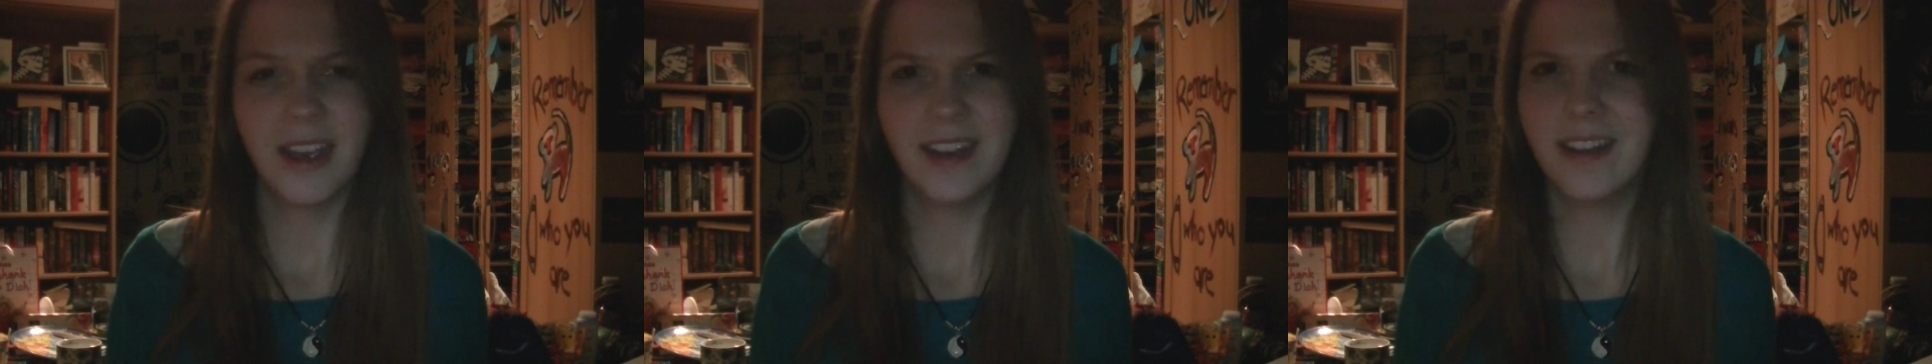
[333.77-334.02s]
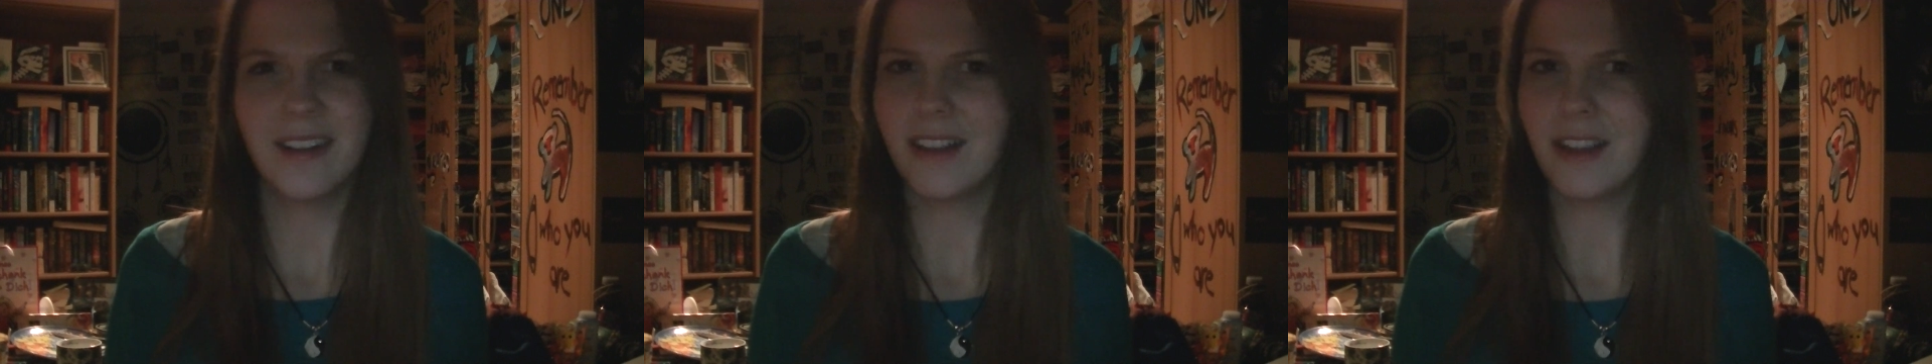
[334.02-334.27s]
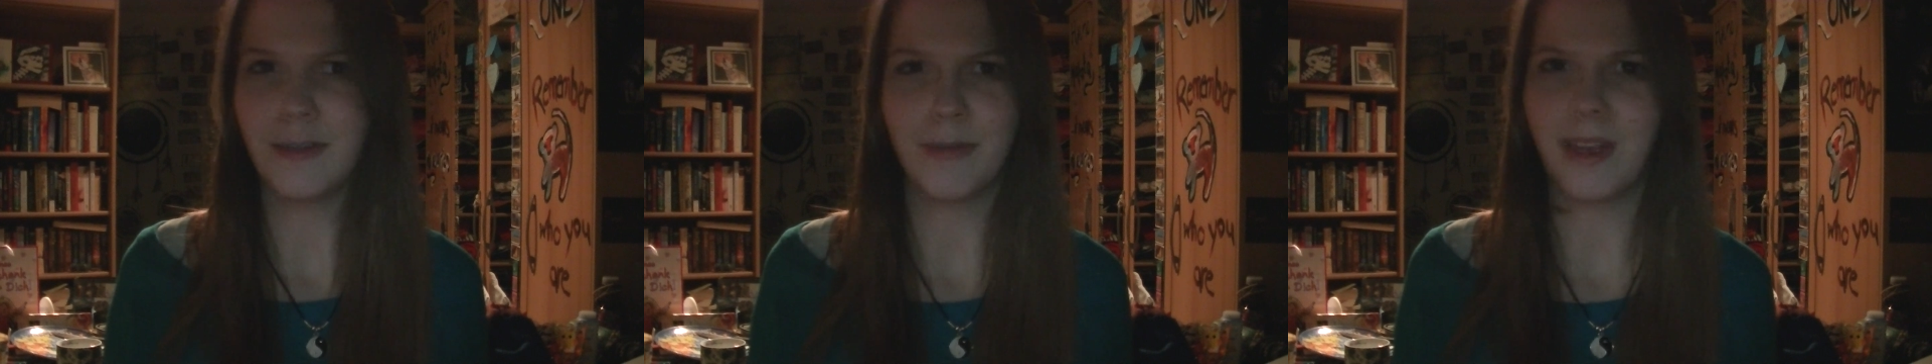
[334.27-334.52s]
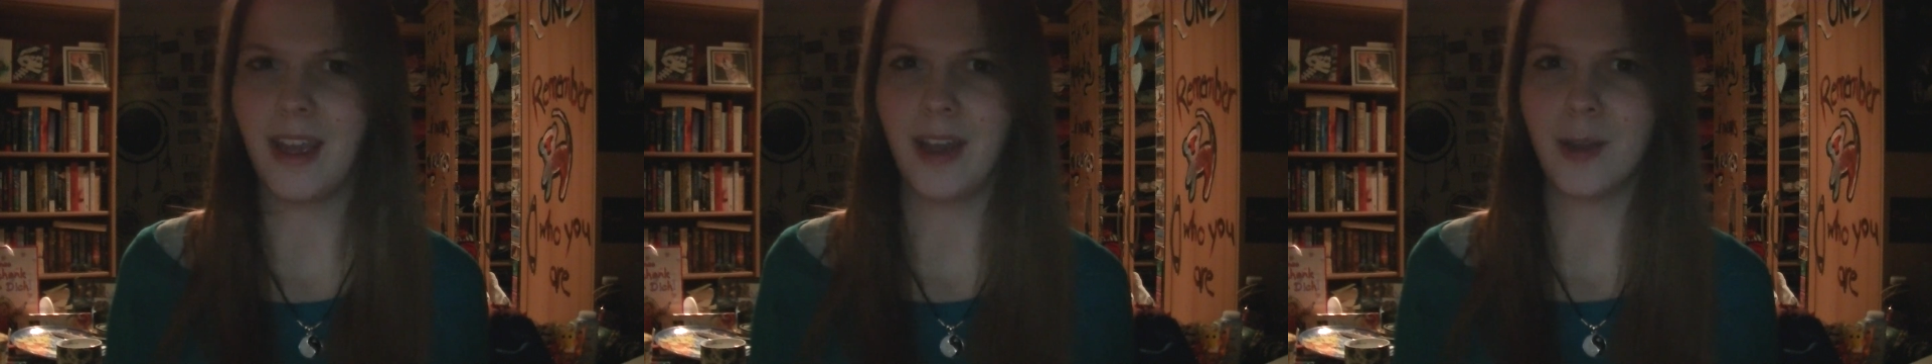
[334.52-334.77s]
didn't leave
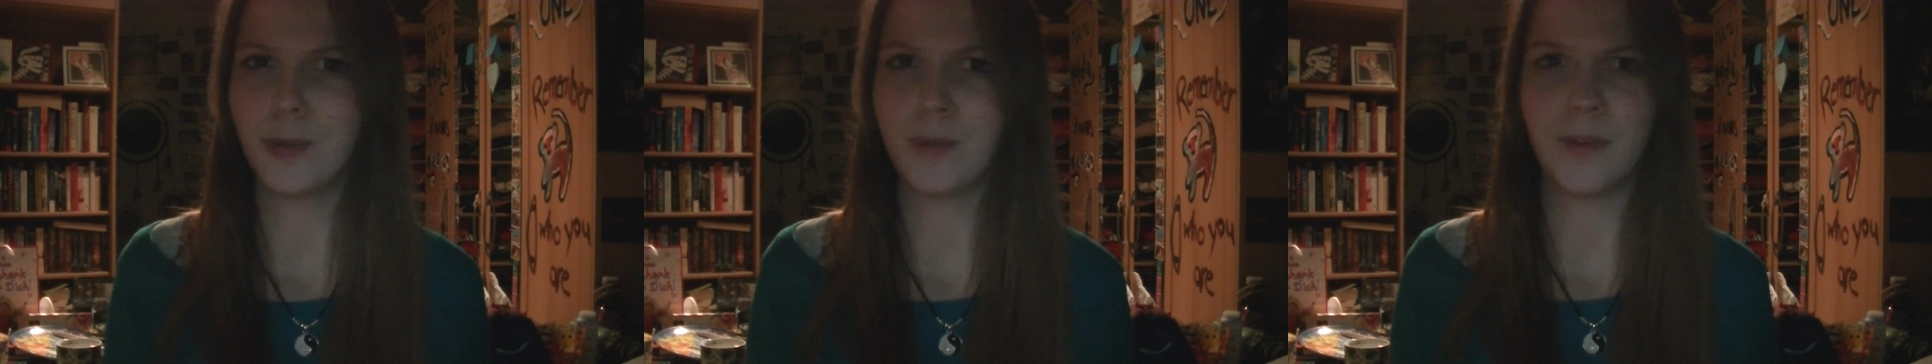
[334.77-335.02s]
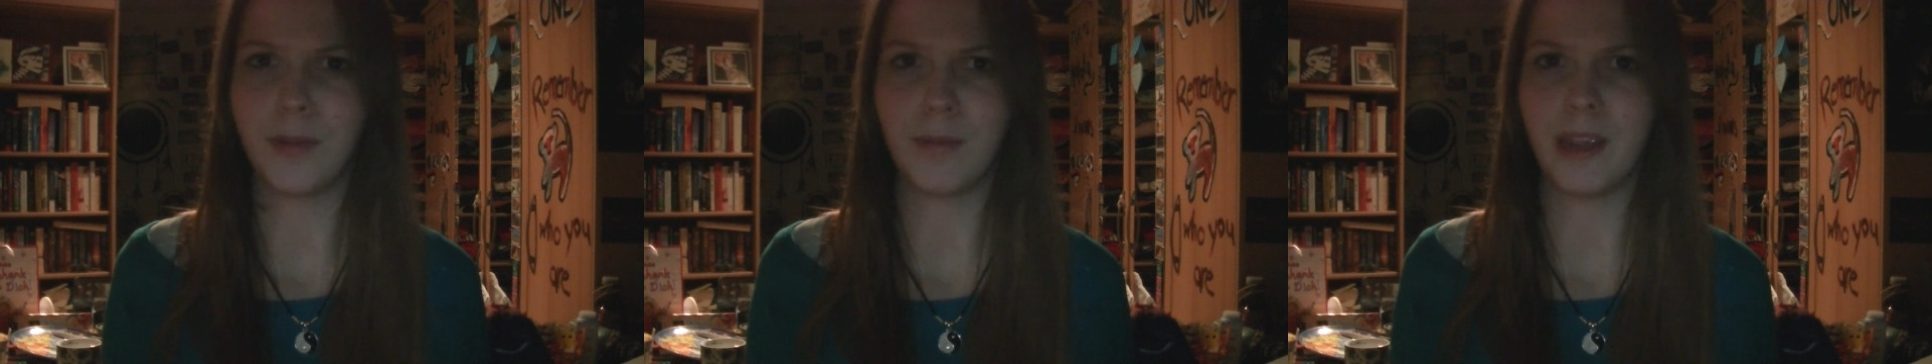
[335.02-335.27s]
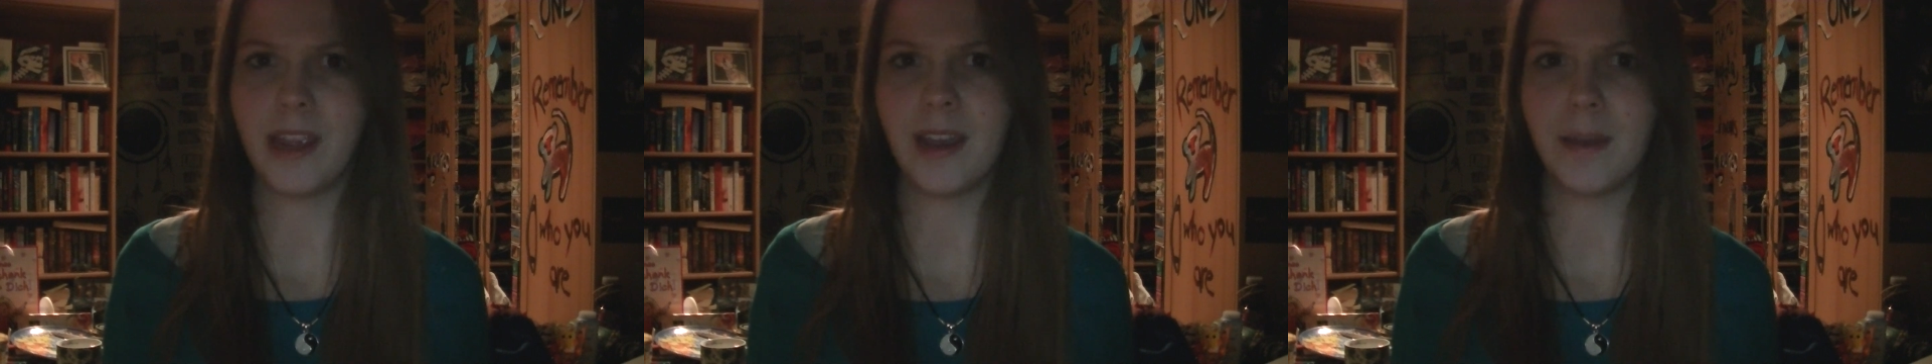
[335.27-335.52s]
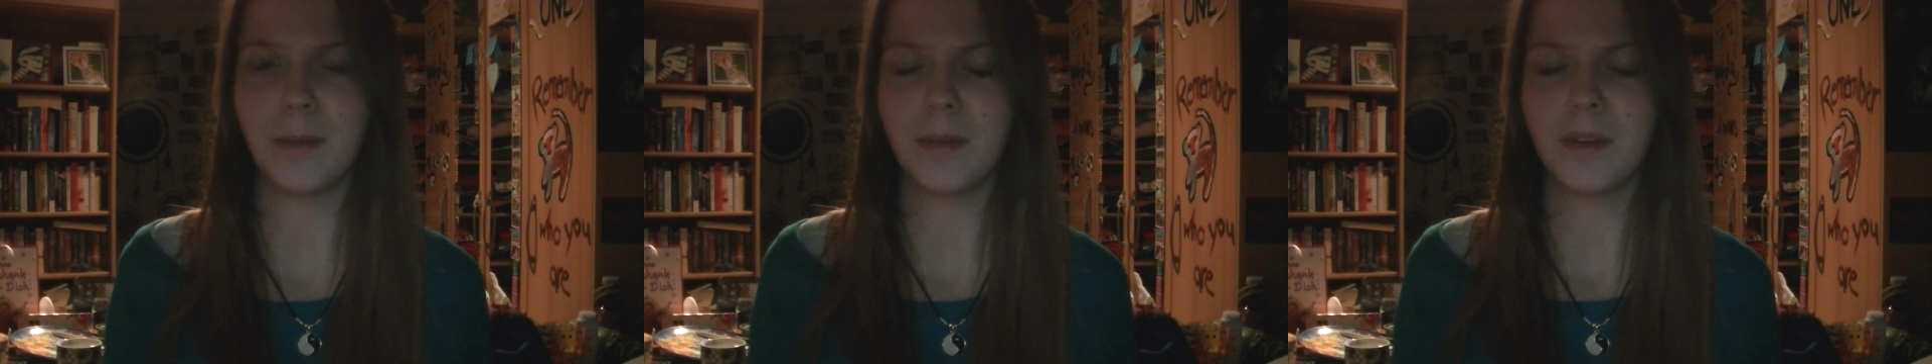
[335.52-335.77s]
my house without
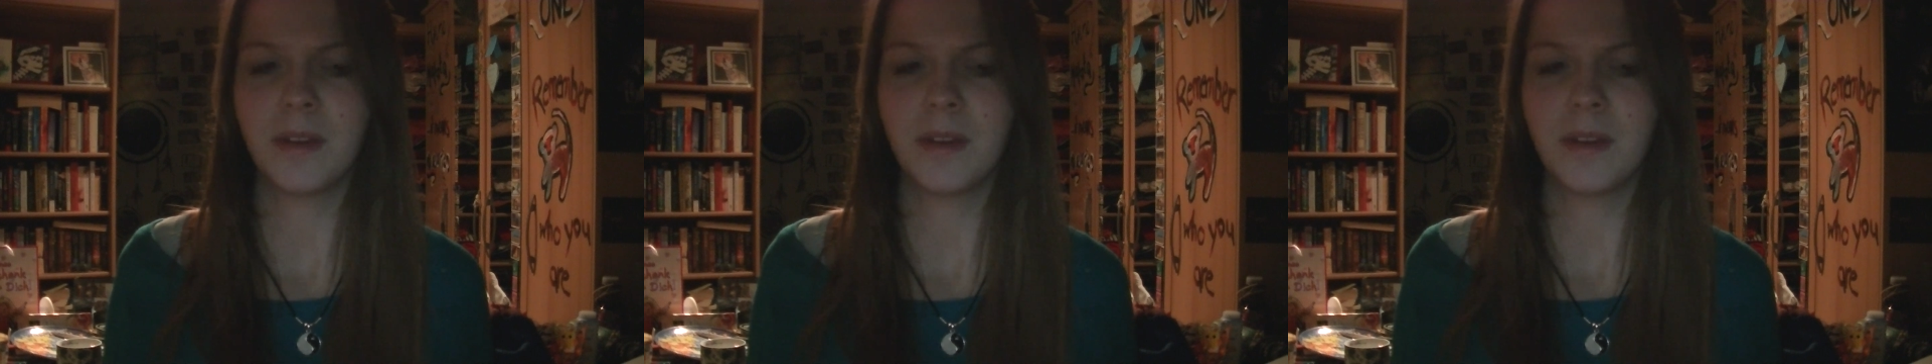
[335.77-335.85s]
makeup.